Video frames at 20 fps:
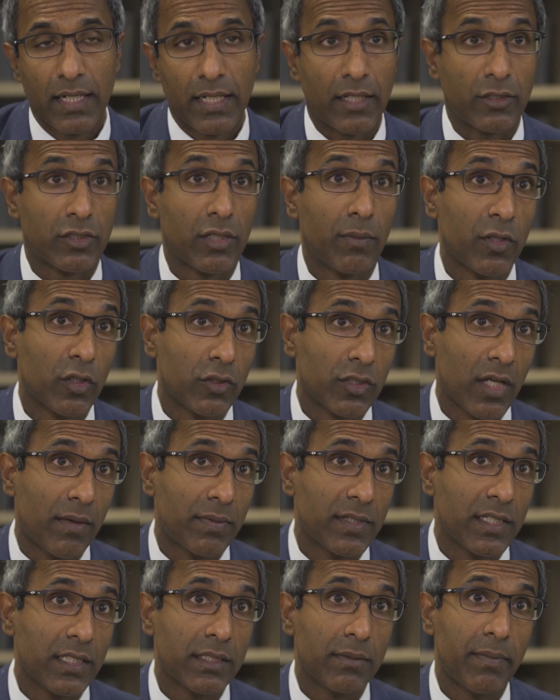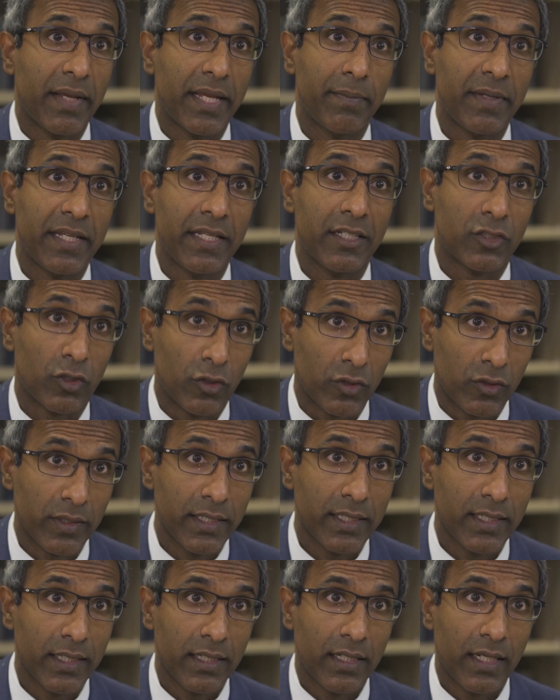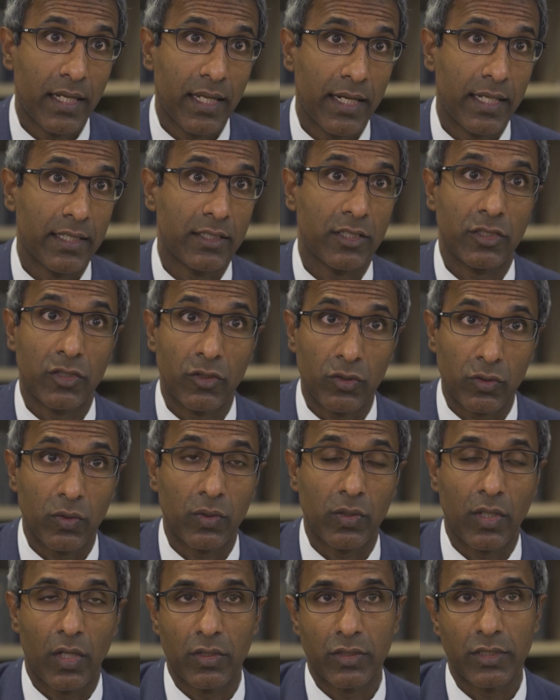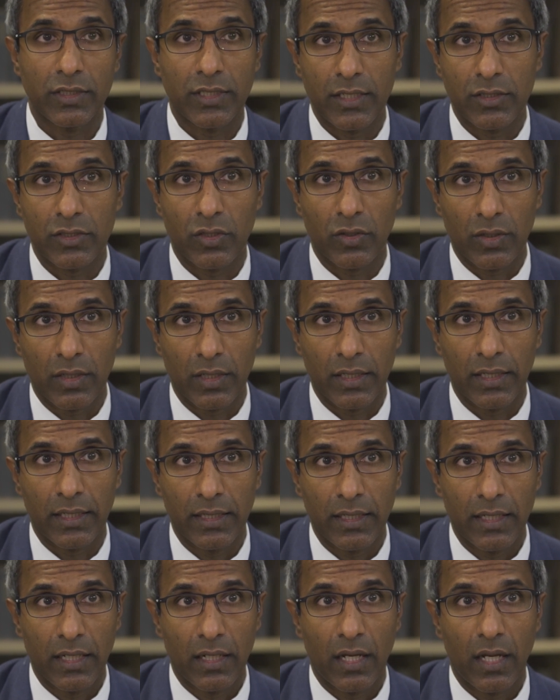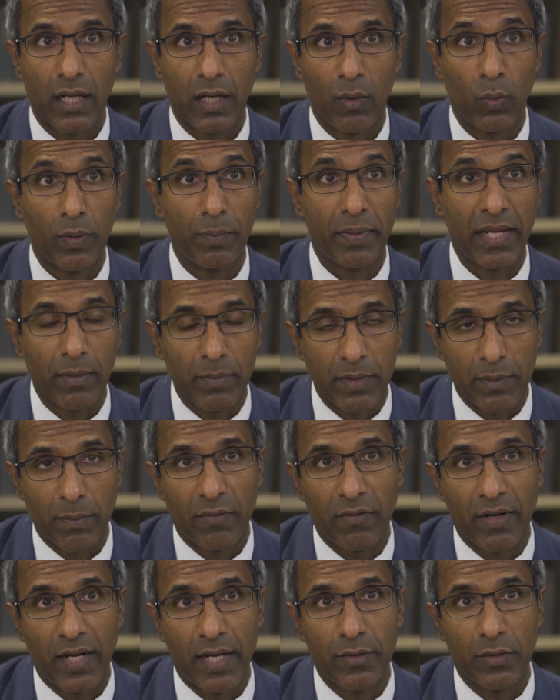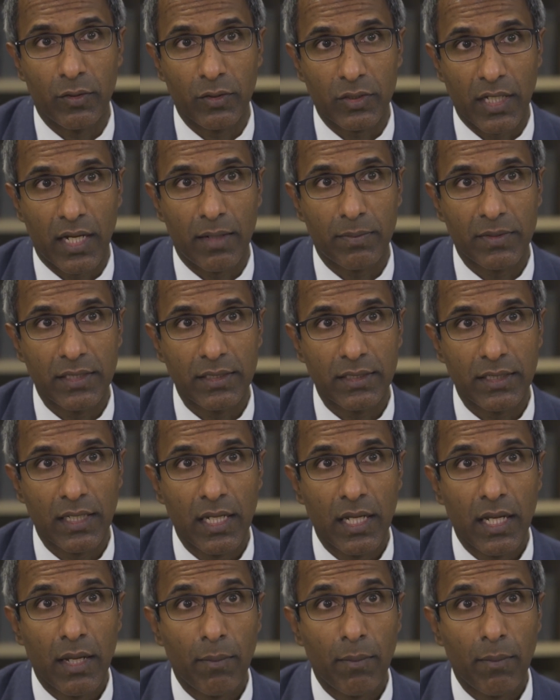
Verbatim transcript: Now, some of those options may be surgery, and as a surgical oncologist, I certainly uh, would be able to provide those options.